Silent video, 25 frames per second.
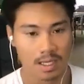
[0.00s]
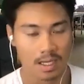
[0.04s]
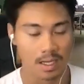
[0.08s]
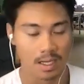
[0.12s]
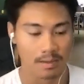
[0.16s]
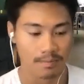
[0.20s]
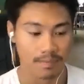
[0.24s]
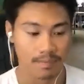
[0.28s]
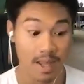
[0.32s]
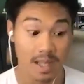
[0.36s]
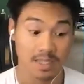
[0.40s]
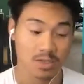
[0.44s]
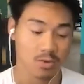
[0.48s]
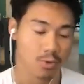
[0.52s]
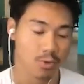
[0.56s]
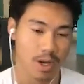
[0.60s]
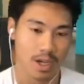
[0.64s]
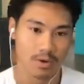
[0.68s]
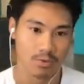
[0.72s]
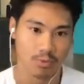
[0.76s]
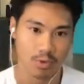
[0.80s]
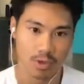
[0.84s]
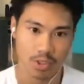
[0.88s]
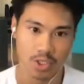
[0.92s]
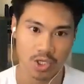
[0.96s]
Um, that's the way
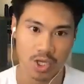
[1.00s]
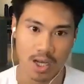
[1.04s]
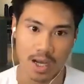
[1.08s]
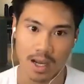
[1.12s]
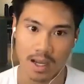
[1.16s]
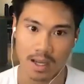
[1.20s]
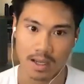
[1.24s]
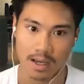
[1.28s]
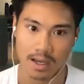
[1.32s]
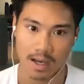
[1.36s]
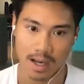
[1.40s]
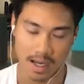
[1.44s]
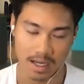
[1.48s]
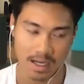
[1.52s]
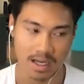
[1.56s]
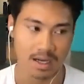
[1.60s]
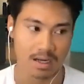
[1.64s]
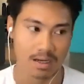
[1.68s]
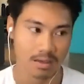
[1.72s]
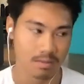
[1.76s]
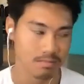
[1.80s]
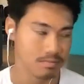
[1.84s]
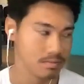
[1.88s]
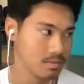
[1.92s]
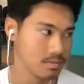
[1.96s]
in which I, I
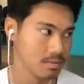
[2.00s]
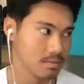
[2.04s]
kind of